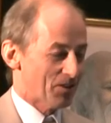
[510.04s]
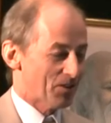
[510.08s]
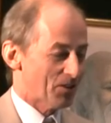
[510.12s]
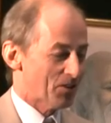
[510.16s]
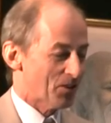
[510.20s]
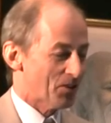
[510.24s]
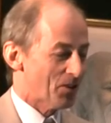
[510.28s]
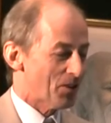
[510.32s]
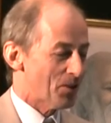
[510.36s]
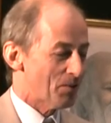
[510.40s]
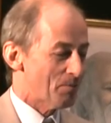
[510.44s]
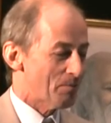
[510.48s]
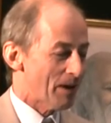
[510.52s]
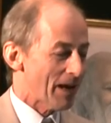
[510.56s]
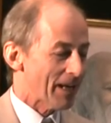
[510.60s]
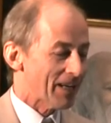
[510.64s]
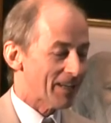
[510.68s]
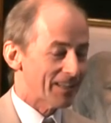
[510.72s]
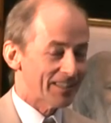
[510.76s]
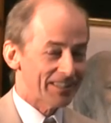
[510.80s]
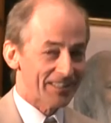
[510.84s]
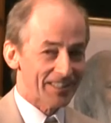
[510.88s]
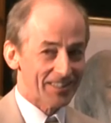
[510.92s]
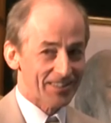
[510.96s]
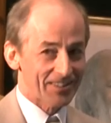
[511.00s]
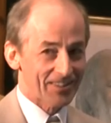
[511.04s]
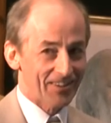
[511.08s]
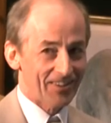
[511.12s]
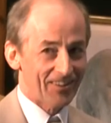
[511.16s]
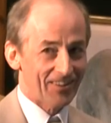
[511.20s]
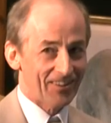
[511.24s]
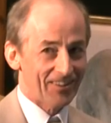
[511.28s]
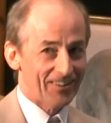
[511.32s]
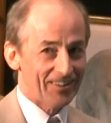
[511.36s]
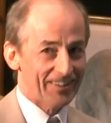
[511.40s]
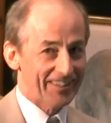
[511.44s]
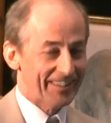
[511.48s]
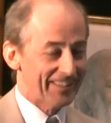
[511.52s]
So cut back on the
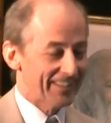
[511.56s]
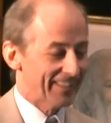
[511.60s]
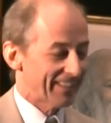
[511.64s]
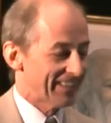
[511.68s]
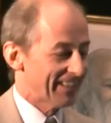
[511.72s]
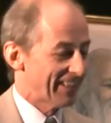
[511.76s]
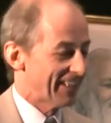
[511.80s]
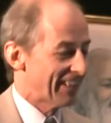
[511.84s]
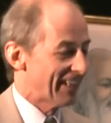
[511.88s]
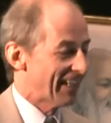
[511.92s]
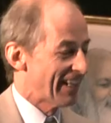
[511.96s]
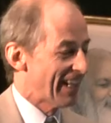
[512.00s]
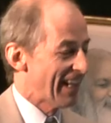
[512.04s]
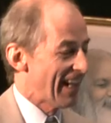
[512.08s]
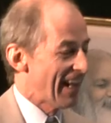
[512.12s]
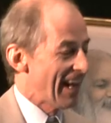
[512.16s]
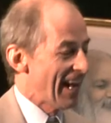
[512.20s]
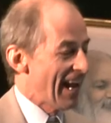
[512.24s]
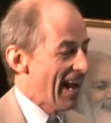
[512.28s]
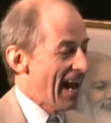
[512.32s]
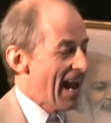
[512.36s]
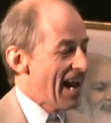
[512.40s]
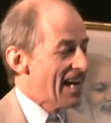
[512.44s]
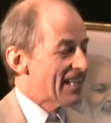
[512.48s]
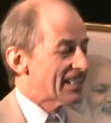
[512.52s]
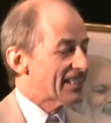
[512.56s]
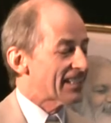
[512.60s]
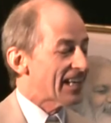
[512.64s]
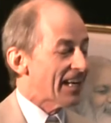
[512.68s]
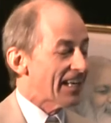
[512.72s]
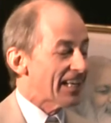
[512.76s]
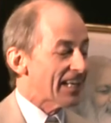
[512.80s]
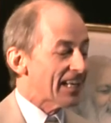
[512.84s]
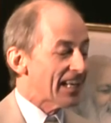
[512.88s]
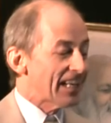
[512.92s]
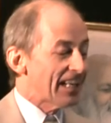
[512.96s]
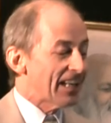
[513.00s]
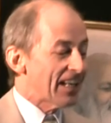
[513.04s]
salt.
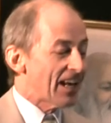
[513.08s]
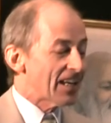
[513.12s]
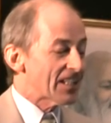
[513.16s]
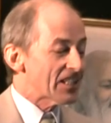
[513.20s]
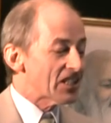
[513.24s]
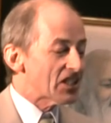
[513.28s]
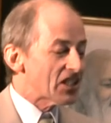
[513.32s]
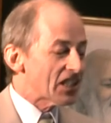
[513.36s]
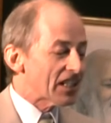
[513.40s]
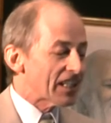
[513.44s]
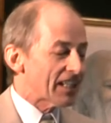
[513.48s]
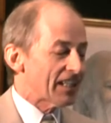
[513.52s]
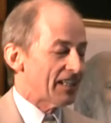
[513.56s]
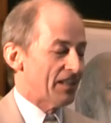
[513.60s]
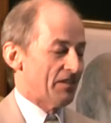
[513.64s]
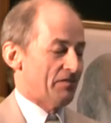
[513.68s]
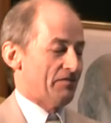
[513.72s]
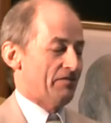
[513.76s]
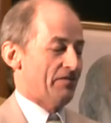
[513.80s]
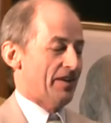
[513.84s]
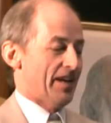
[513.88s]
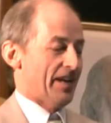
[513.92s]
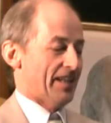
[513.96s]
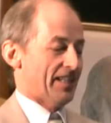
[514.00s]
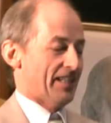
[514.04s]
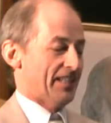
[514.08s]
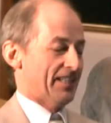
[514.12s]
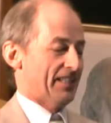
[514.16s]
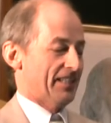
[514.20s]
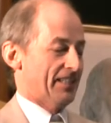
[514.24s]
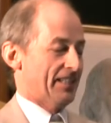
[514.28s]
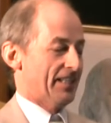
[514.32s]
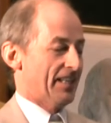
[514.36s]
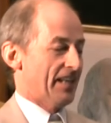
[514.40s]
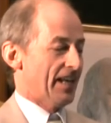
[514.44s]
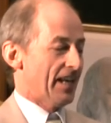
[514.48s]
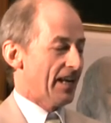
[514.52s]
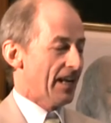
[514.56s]
Psychological
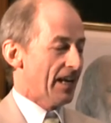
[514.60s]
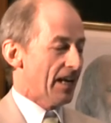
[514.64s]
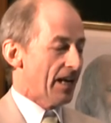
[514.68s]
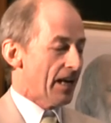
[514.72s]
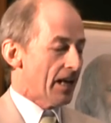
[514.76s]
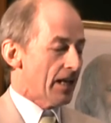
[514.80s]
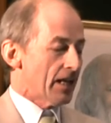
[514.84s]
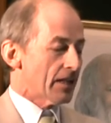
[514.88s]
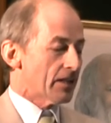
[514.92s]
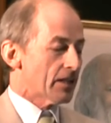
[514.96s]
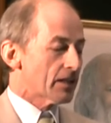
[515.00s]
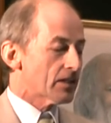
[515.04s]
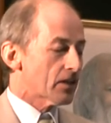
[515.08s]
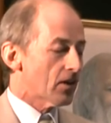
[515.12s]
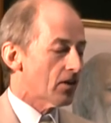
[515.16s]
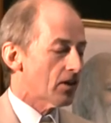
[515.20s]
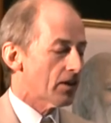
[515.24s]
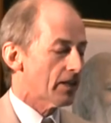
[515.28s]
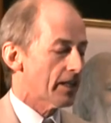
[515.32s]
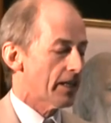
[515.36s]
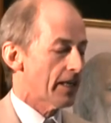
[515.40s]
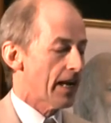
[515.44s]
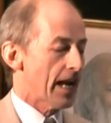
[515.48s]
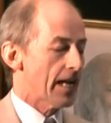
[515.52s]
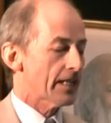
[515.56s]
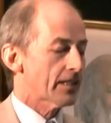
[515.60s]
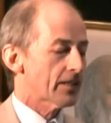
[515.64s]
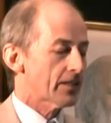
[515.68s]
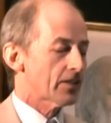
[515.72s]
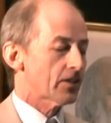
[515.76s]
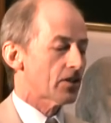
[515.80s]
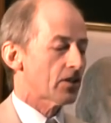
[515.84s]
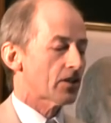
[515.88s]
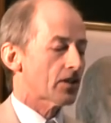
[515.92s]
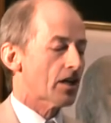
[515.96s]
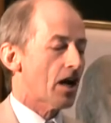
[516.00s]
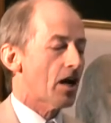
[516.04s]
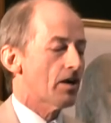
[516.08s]
effects. The salt
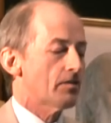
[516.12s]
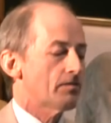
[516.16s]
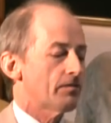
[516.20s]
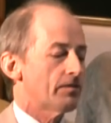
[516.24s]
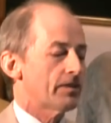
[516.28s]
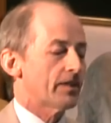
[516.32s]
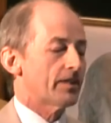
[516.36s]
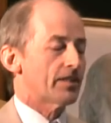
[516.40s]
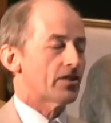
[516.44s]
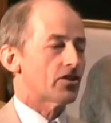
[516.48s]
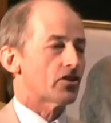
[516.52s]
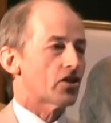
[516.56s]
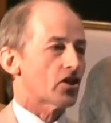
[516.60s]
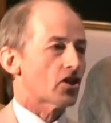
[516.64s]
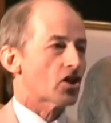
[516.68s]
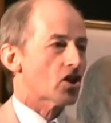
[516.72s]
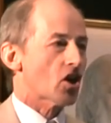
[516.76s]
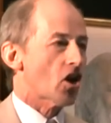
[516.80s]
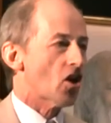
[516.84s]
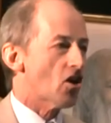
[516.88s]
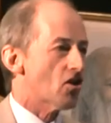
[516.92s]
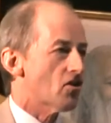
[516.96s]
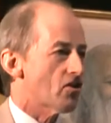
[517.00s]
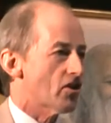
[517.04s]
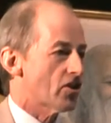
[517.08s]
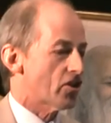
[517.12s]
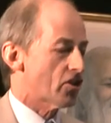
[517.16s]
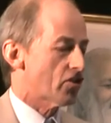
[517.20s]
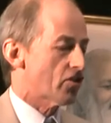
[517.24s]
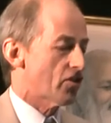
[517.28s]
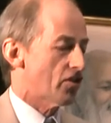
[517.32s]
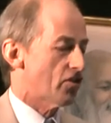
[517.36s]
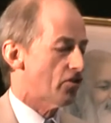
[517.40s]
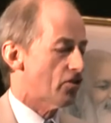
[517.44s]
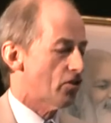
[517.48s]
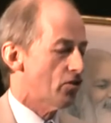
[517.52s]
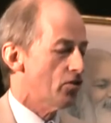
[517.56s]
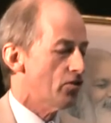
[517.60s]
enhances your confidence, your courage,
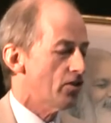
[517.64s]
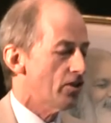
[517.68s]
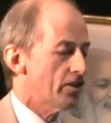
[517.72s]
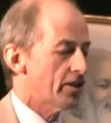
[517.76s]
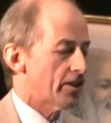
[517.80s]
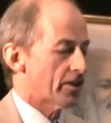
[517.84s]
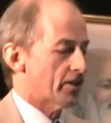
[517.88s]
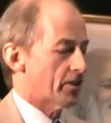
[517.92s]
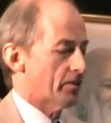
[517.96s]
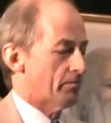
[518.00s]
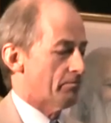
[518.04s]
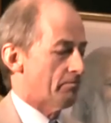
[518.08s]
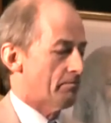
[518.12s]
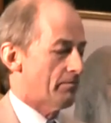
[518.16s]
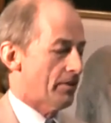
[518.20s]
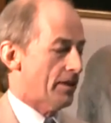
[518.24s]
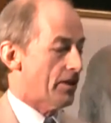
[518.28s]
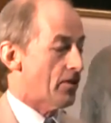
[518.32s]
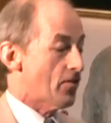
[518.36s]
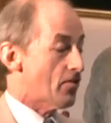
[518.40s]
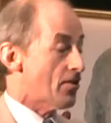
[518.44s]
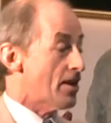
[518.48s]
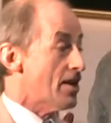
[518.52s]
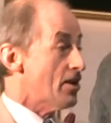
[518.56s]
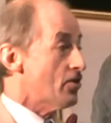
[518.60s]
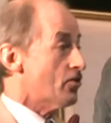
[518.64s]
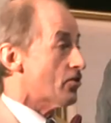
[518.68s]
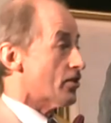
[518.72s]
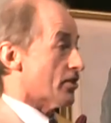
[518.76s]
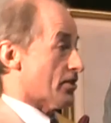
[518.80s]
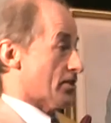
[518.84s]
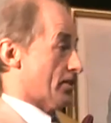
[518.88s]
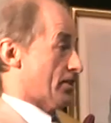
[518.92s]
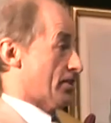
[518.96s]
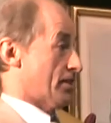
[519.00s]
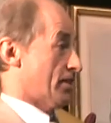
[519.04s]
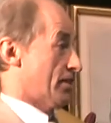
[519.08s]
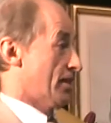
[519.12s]
your enthusiasm, your
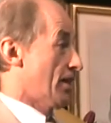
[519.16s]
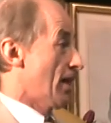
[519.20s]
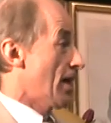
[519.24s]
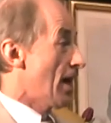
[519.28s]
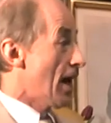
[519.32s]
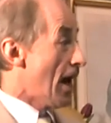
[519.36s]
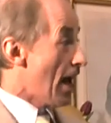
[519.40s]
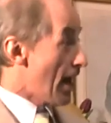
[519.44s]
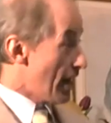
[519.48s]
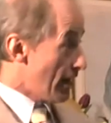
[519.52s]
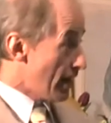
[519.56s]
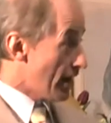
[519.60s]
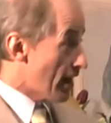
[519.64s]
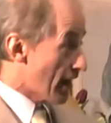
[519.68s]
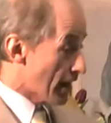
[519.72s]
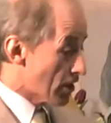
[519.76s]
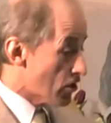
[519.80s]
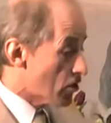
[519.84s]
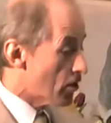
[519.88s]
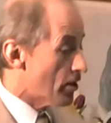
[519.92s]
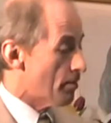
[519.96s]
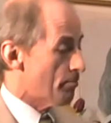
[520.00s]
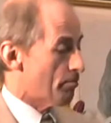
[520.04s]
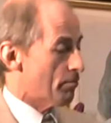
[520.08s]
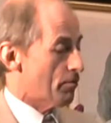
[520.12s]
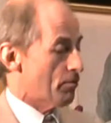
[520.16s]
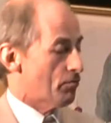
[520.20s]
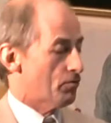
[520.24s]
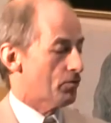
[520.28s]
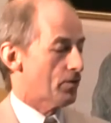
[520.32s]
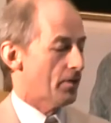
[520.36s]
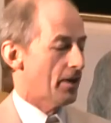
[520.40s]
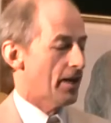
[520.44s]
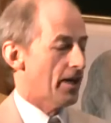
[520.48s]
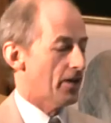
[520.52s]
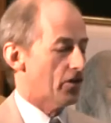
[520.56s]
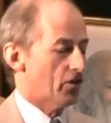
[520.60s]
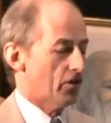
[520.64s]
interest, and it actually
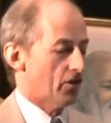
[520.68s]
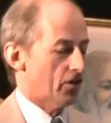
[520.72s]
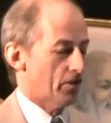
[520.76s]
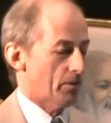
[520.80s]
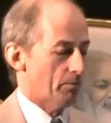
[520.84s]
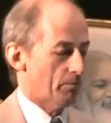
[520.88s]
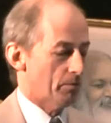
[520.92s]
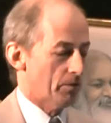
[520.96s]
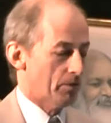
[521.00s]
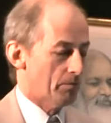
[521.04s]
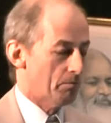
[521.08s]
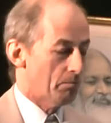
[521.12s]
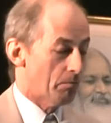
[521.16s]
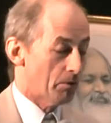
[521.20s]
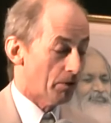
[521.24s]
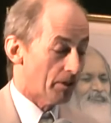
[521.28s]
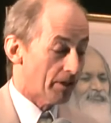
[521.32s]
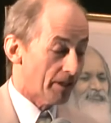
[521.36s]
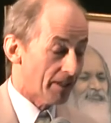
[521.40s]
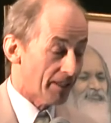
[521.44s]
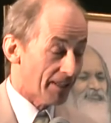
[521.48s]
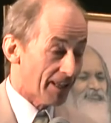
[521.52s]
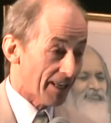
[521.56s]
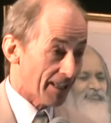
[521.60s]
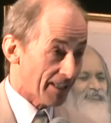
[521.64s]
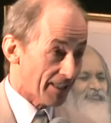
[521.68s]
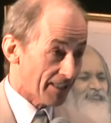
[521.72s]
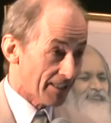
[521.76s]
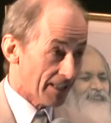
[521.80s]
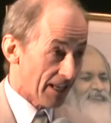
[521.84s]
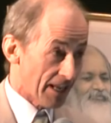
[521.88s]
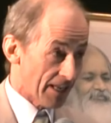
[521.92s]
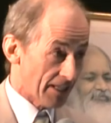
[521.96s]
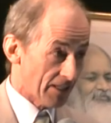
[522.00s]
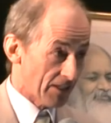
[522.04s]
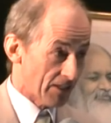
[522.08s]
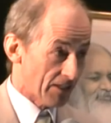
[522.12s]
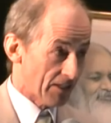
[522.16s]
improves relationships. But in
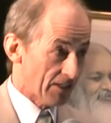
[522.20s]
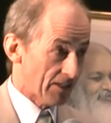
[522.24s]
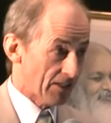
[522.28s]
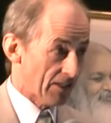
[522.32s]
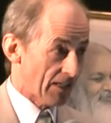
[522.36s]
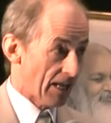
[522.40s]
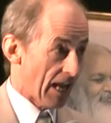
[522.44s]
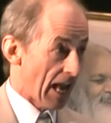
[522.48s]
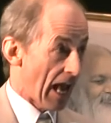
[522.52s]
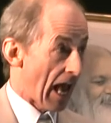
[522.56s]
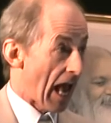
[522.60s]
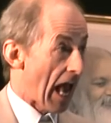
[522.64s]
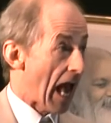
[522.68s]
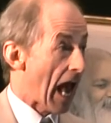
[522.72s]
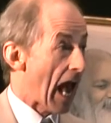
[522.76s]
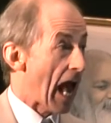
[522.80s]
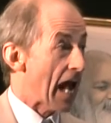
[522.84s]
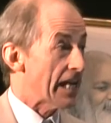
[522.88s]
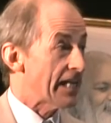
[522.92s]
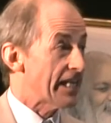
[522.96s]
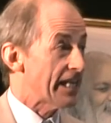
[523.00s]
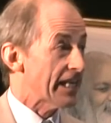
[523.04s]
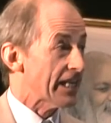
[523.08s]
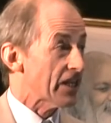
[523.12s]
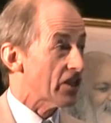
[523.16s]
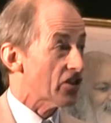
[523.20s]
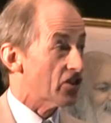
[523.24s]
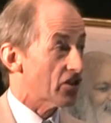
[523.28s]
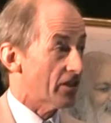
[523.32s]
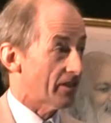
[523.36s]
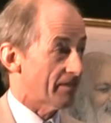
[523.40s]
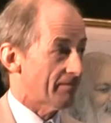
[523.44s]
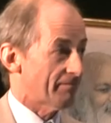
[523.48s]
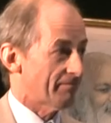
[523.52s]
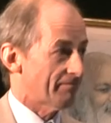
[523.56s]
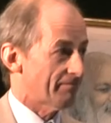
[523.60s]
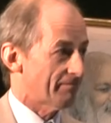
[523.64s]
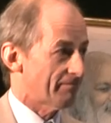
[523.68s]
excess,
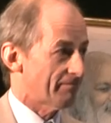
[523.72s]
addiction.